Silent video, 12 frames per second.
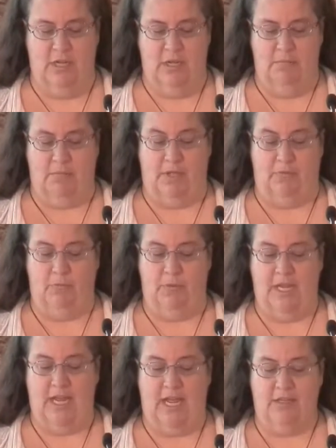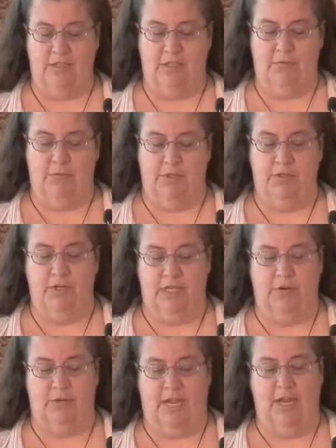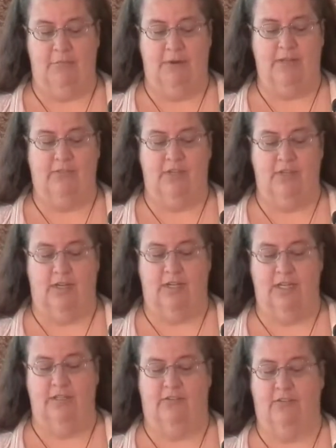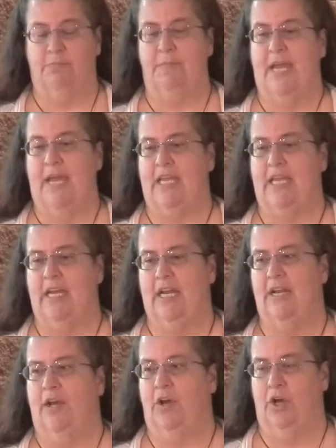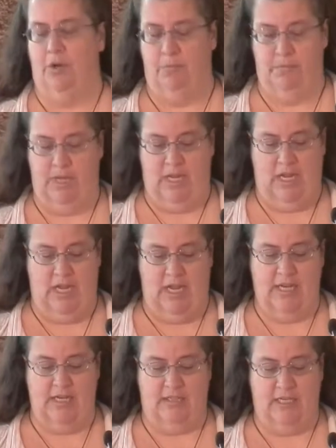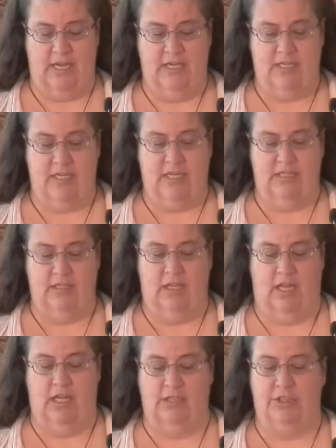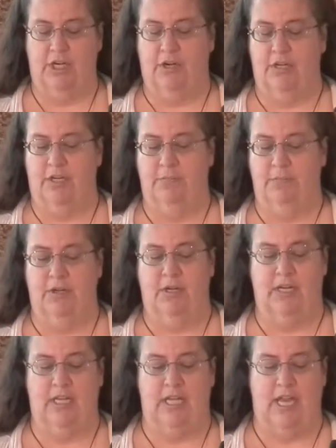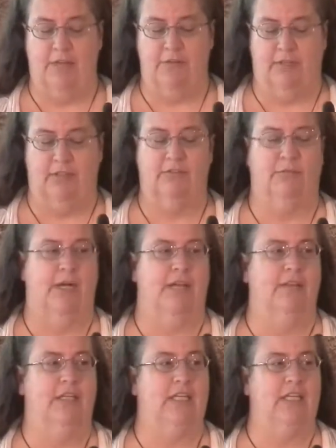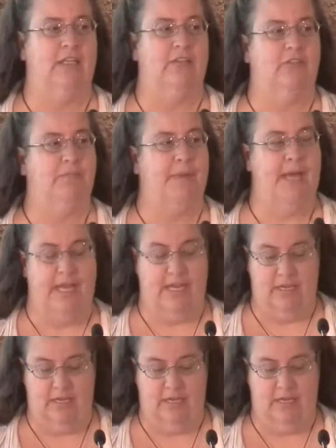but we actually were doing okay raising our kids as pagan at home and attending shared community gatherings around the East Bay.